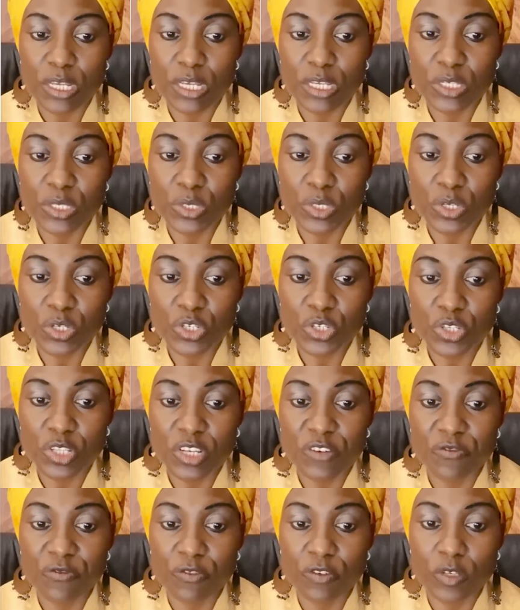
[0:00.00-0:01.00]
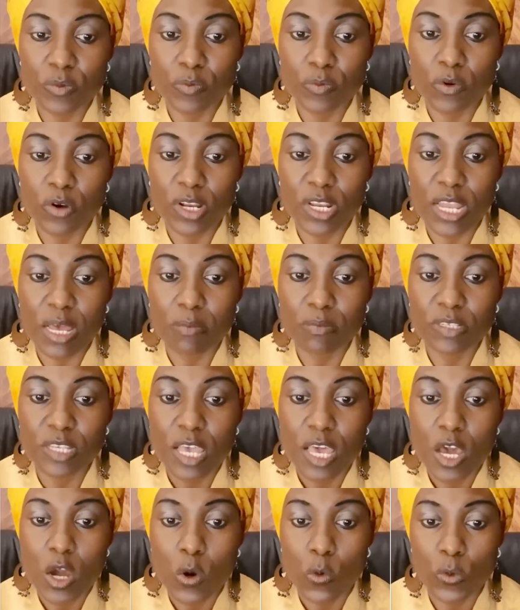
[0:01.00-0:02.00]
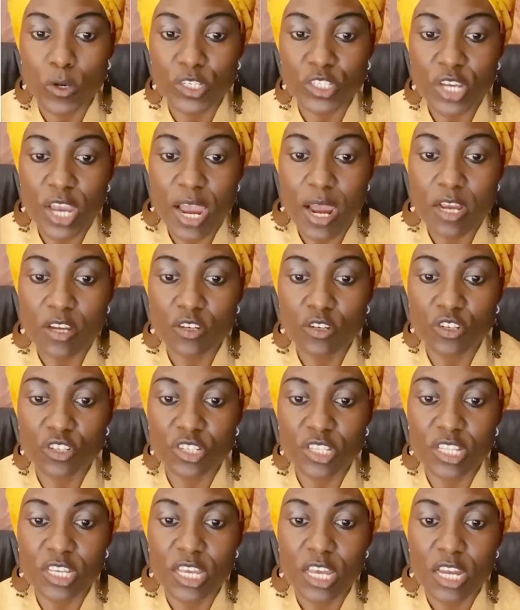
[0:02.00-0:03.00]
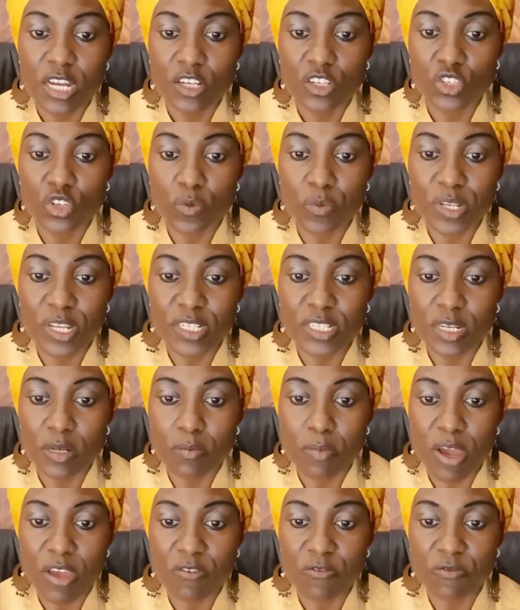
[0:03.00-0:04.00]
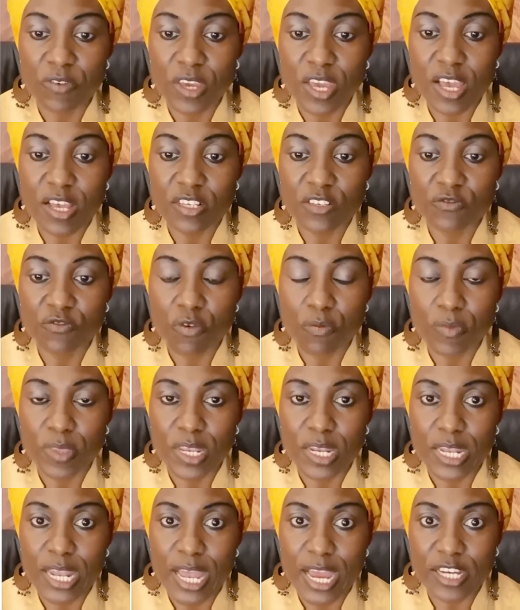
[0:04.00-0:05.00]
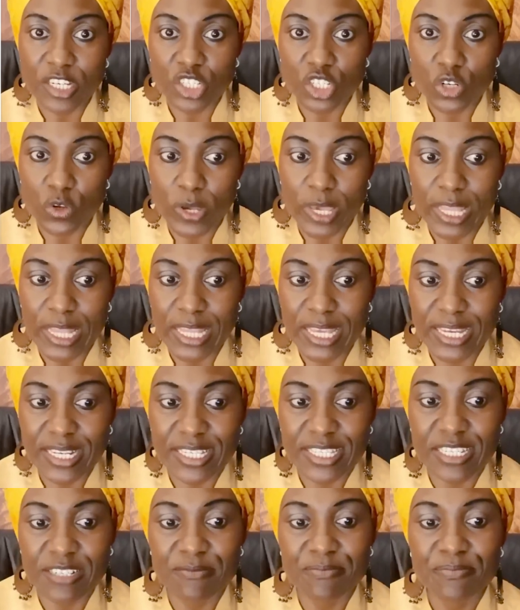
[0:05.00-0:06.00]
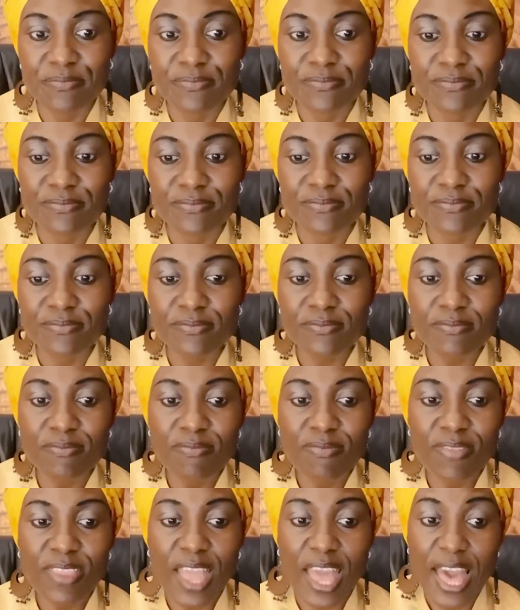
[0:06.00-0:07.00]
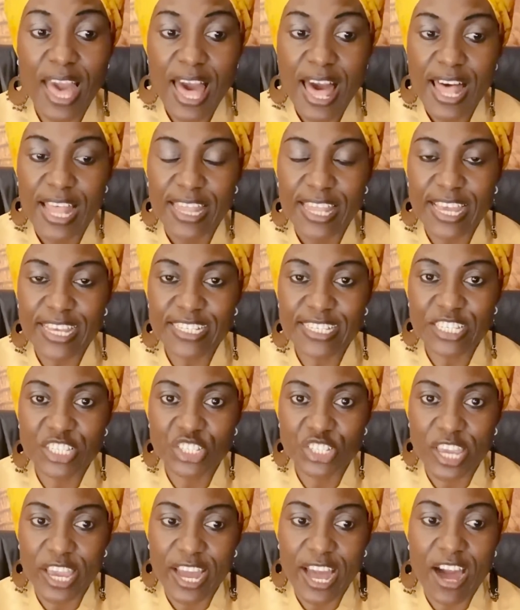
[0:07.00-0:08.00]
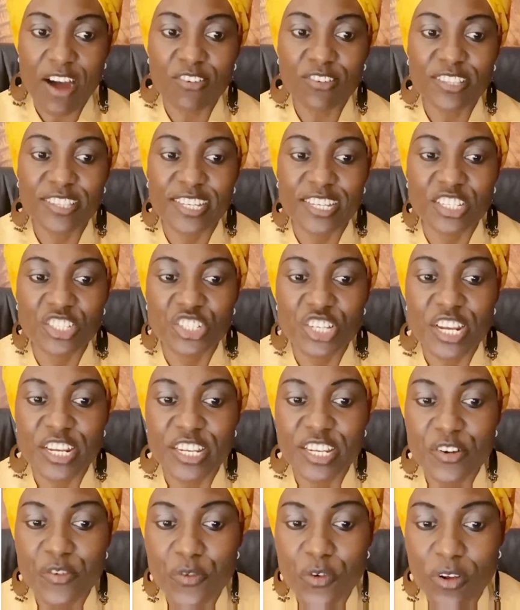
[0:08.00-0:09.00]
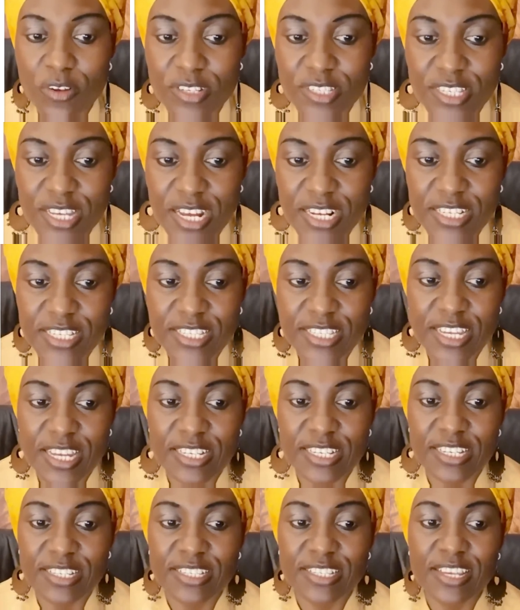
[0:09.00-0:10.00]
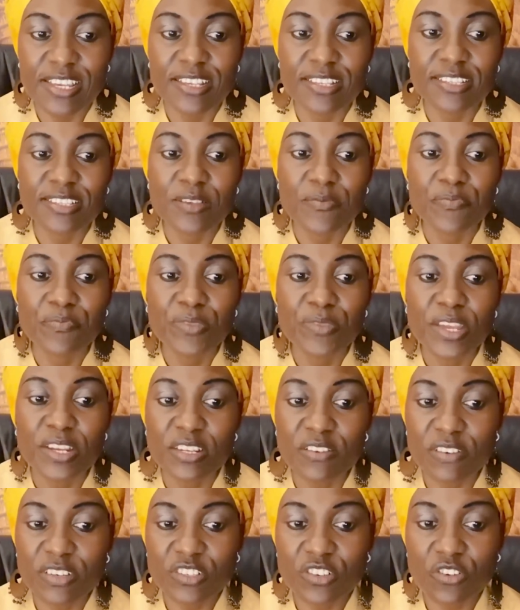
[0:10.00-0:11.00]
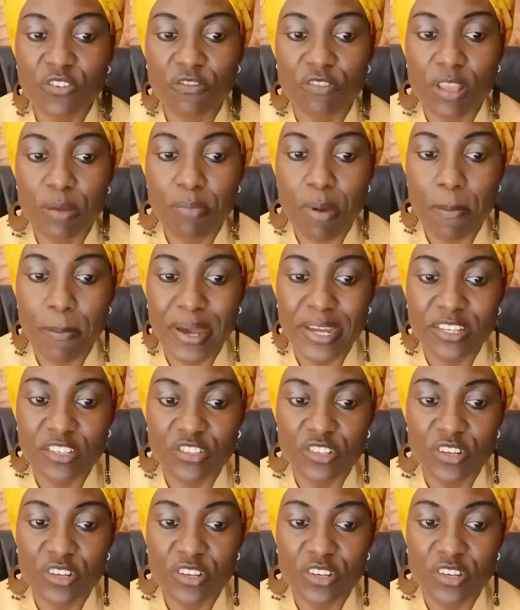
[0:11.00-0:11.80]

essentially football clubs, which are usually dominated by figures from the national elite. Let's check out the gender roles and statuses. Division of labor by